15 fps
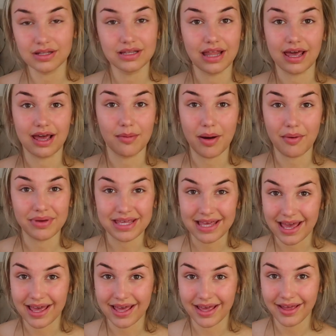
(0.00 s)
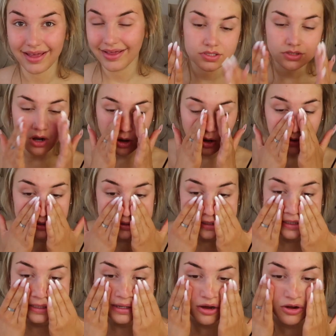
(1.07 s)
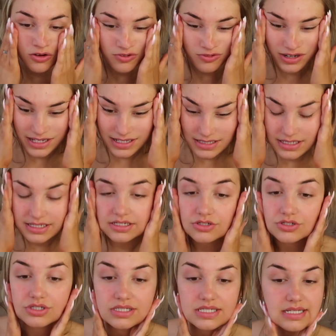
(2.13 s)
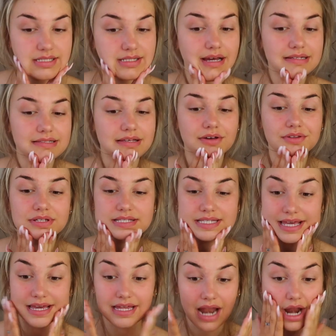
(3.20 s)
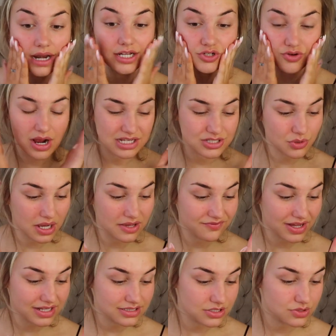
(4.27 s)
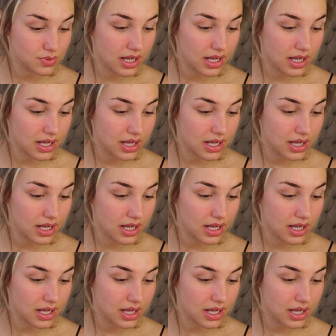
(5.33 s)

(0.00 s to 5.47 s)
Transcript: like about a year. It's not oily or greasy, it just sits nicely on the skin and it dries quite fast as